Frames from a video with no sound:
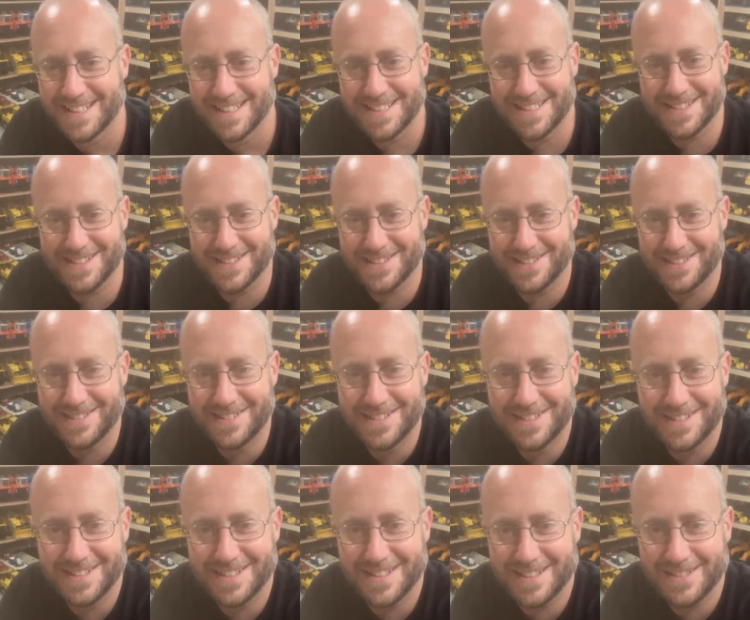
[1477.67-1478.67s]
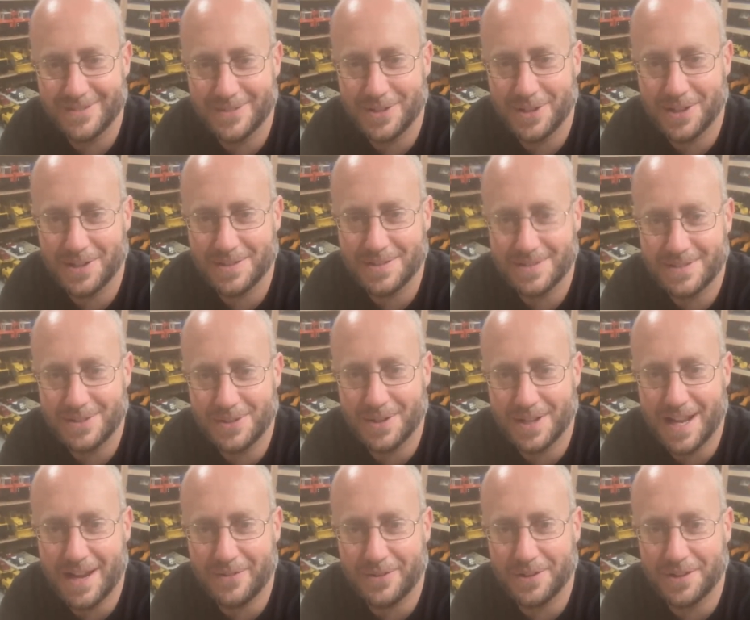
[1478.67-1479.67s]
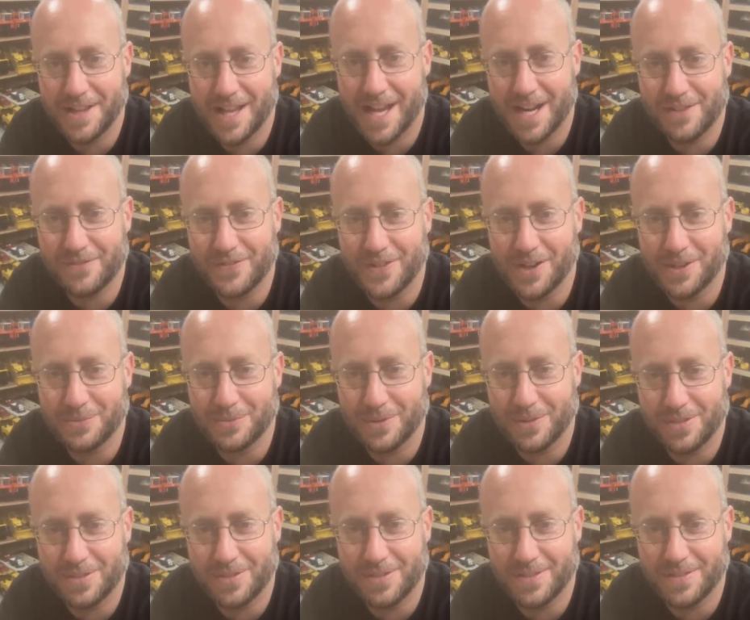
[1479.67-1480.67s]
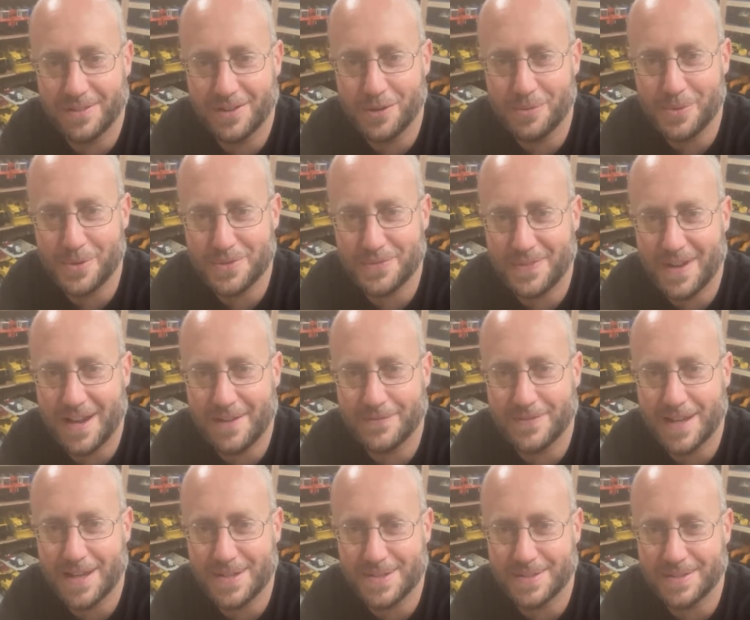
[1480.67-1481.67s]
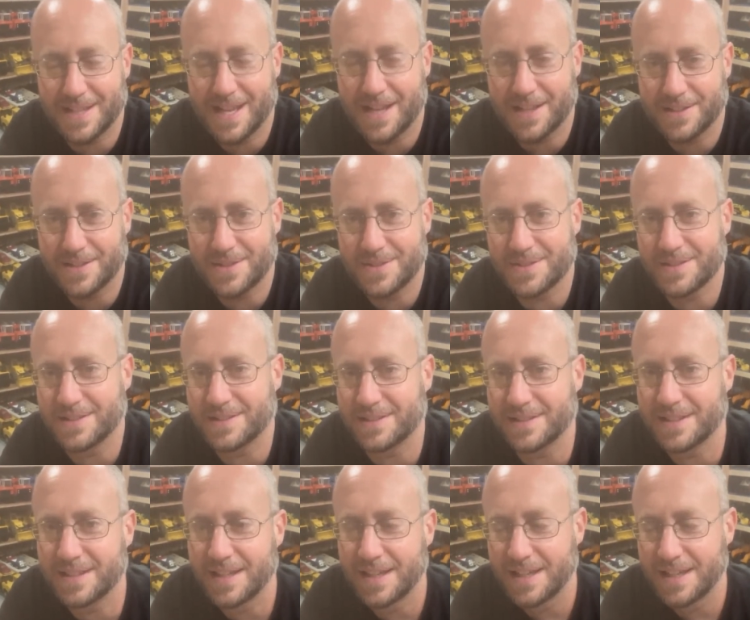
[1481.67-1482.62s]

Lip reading: So, I mean, you can have a lot of fun with almost $5,000, and